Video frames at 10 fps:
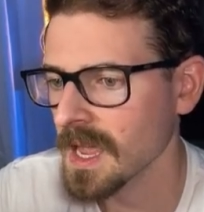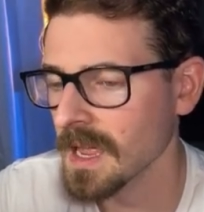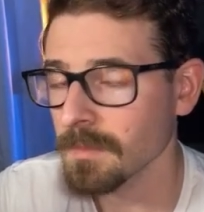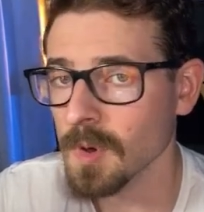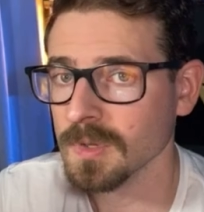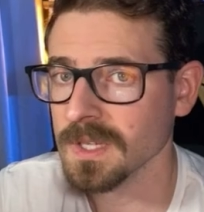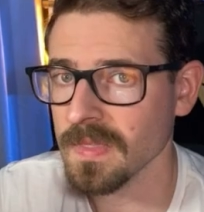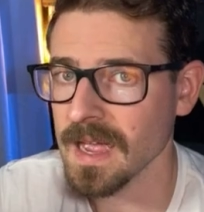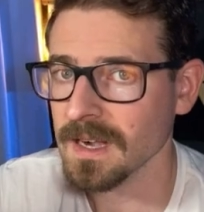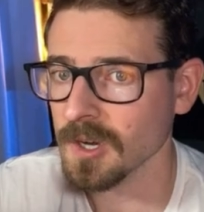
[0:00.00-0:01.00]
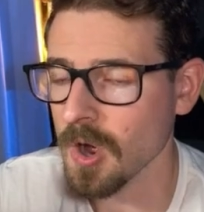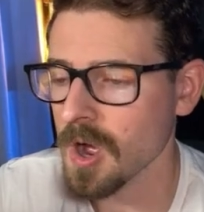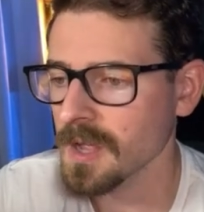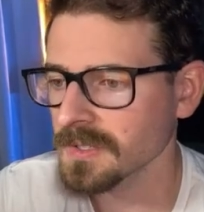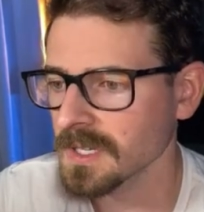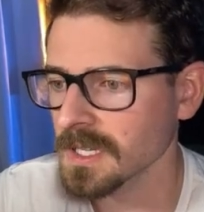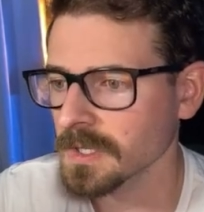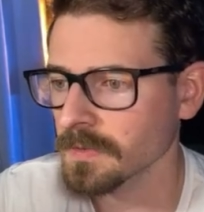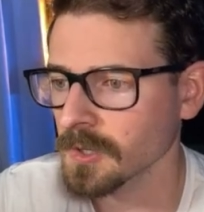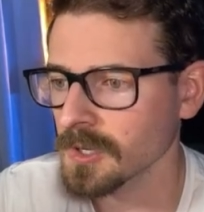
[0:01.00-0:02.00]
And most of that cost
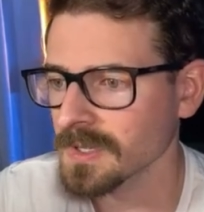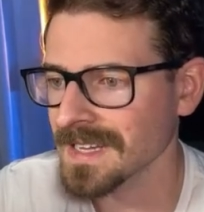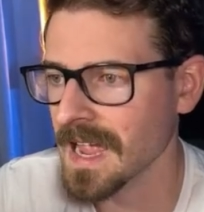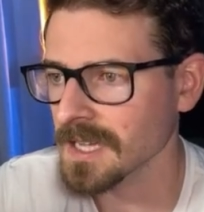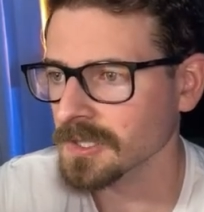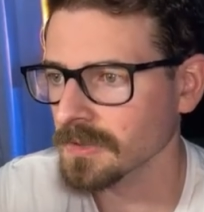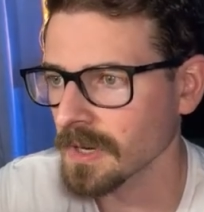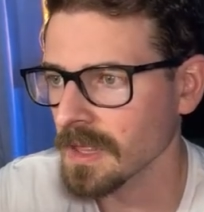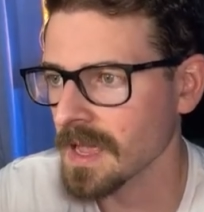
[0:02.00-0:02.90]
is for using S3.